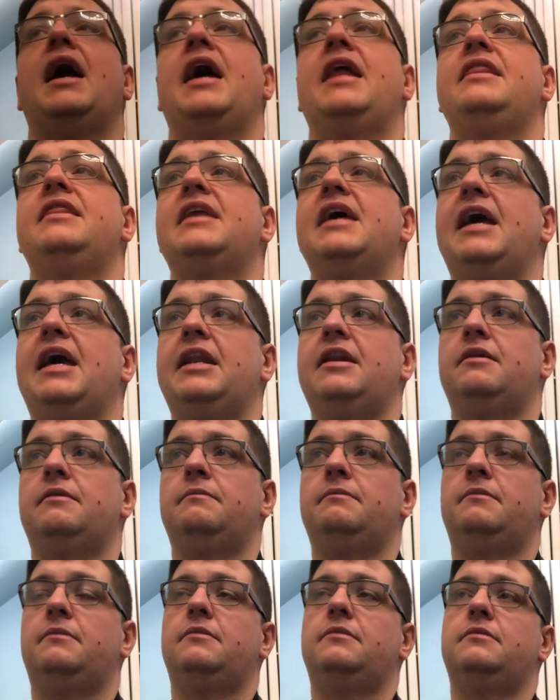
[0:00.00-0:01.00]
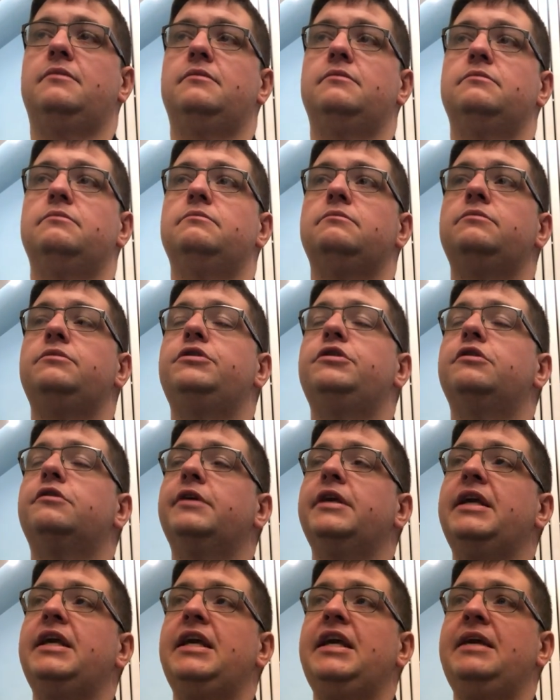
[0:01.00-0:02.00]
And then,
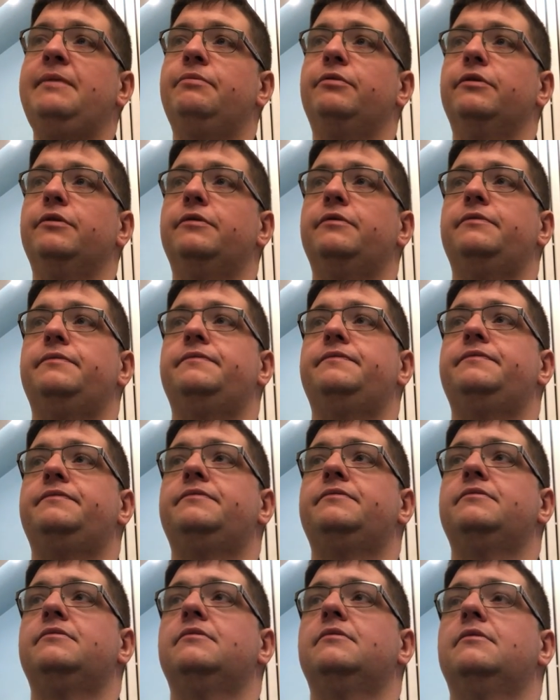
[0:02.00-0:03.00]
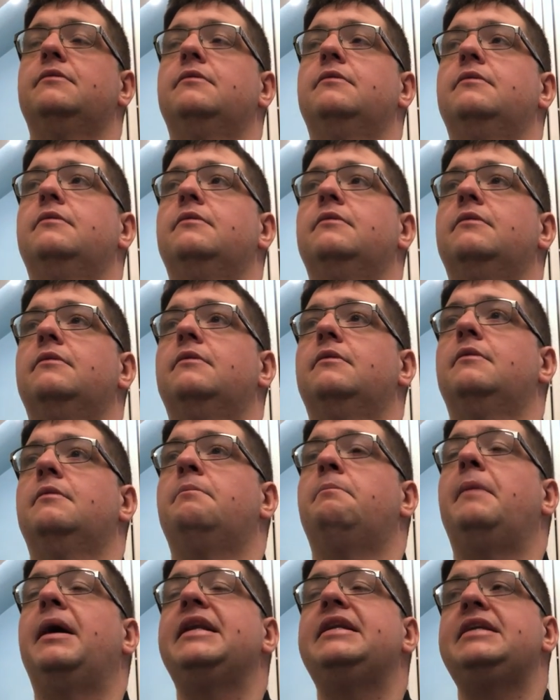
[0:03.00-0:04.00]
during Hebrew,
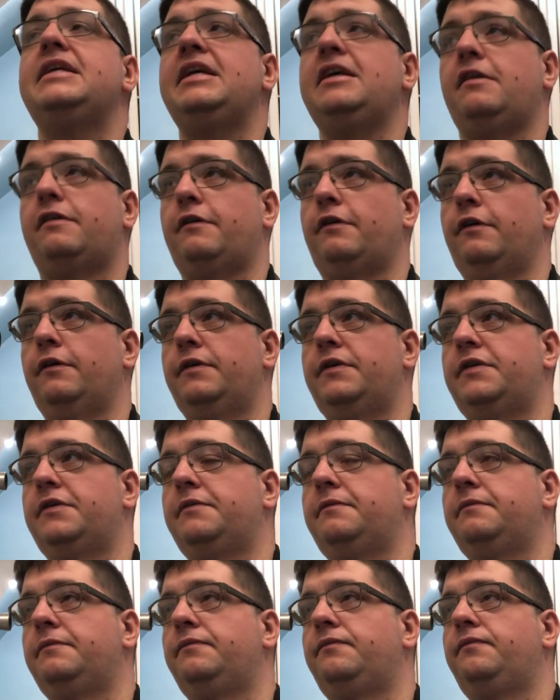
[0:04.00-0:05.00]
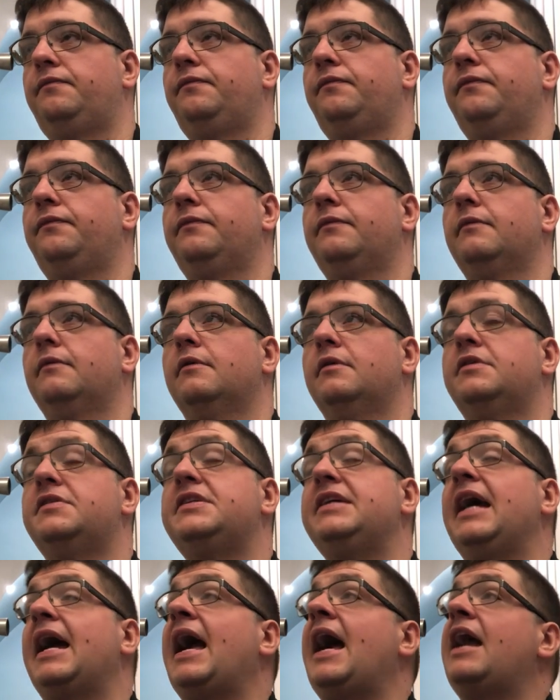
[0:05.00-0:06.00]
my teeth hurt.
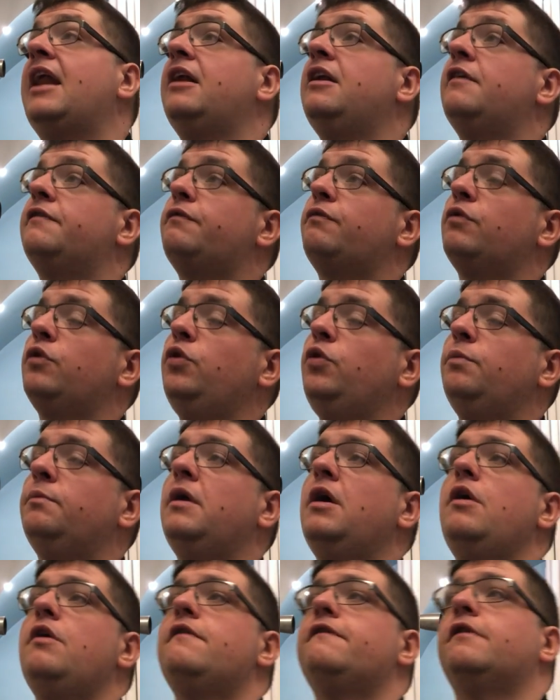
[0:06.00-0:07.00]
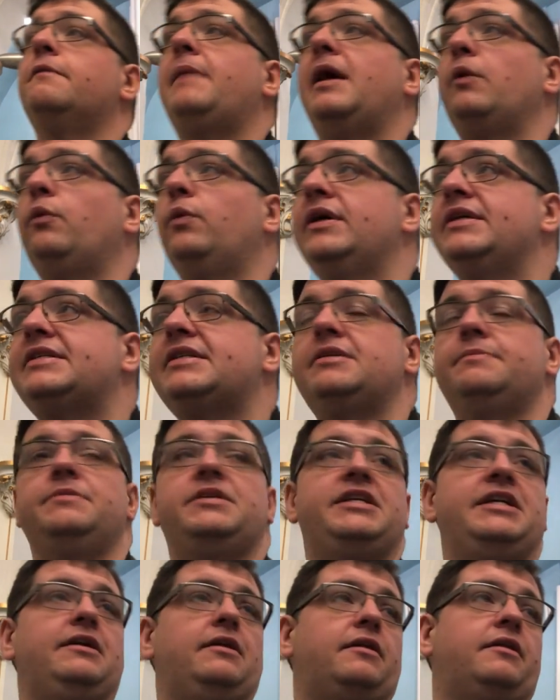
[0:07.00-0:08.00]
See, I had enough room for my wisdom
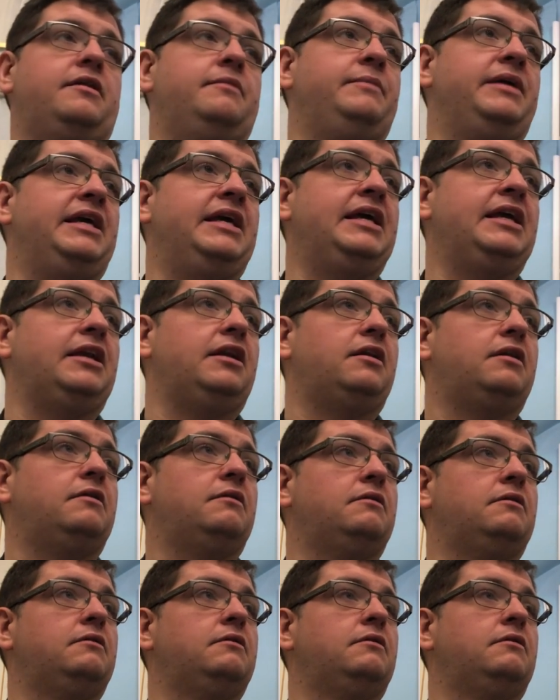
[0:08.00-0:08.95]
teeth to be in.